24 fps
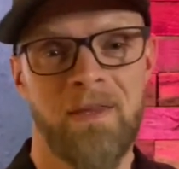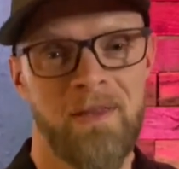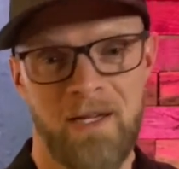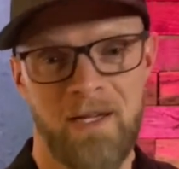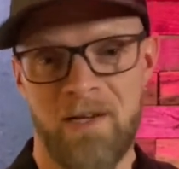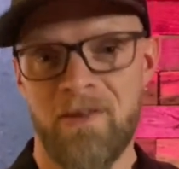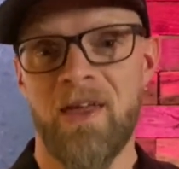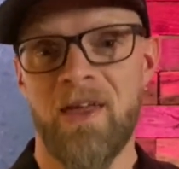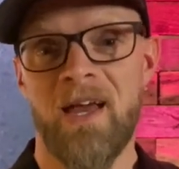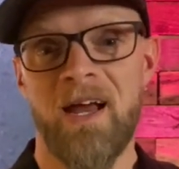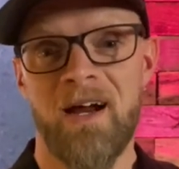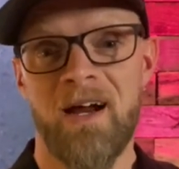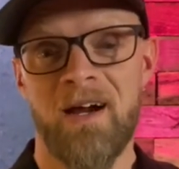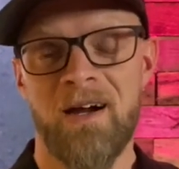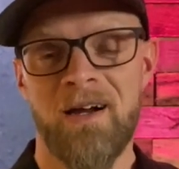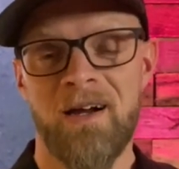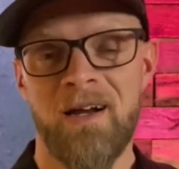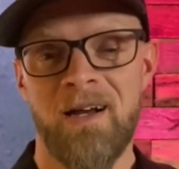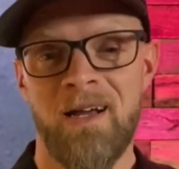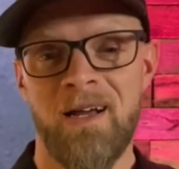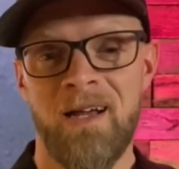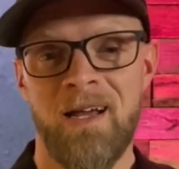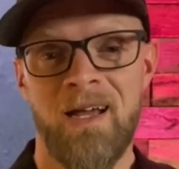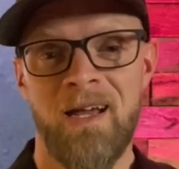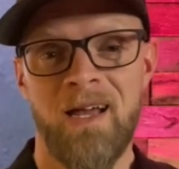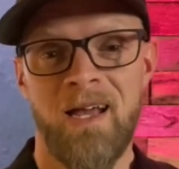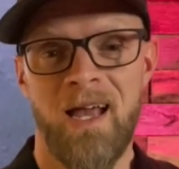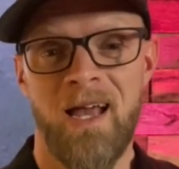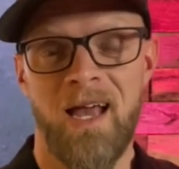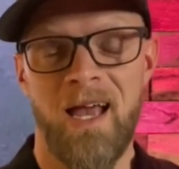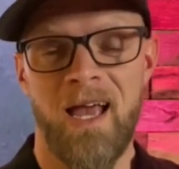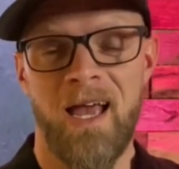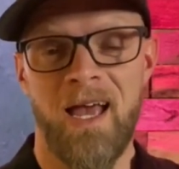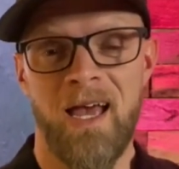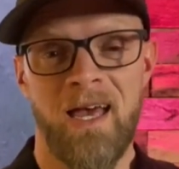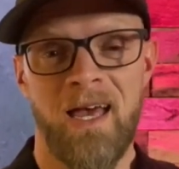They're there,
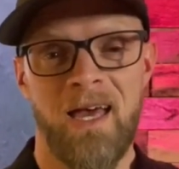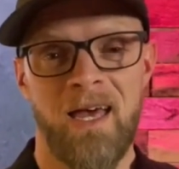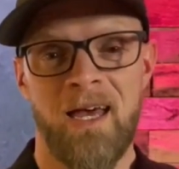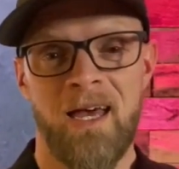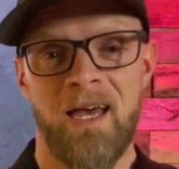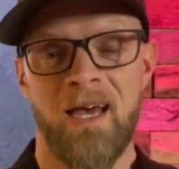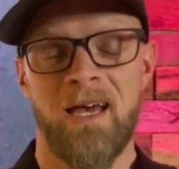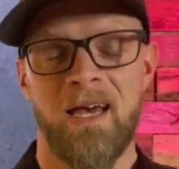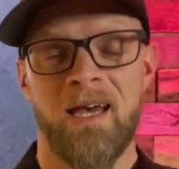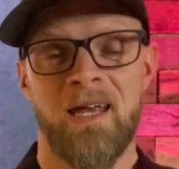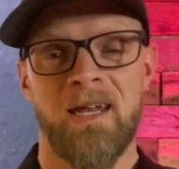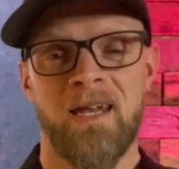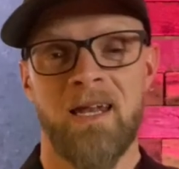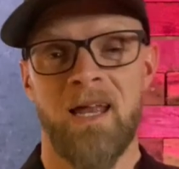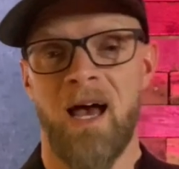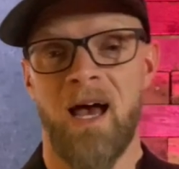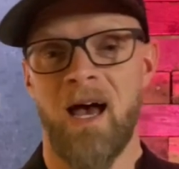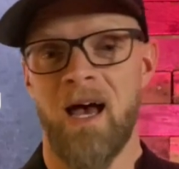and